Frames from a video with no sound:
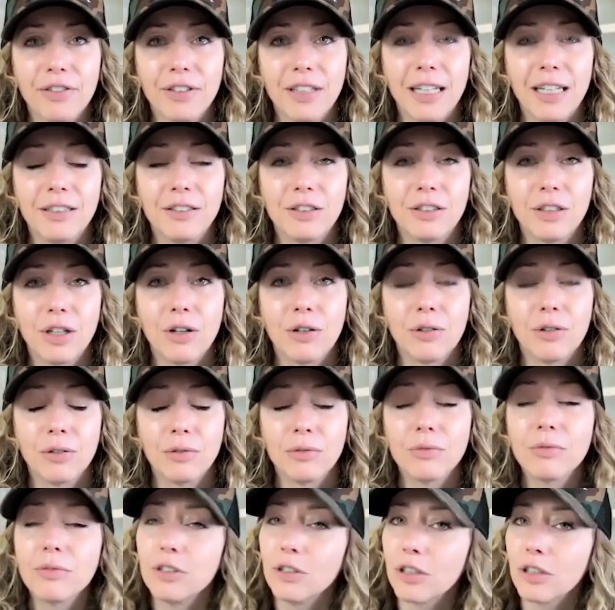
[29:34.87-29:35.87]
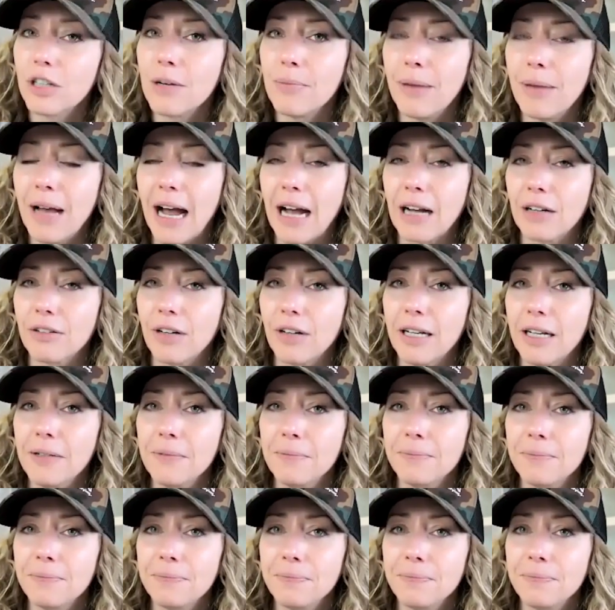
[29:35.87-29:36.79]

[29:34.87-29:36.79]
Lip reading: And so you'll come back, right?